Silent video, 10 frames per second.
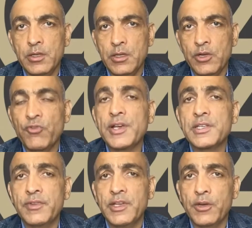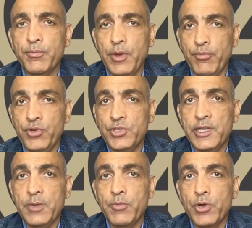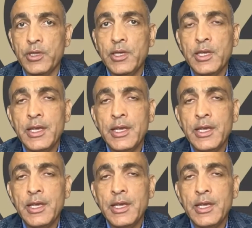aggressively appreciating market.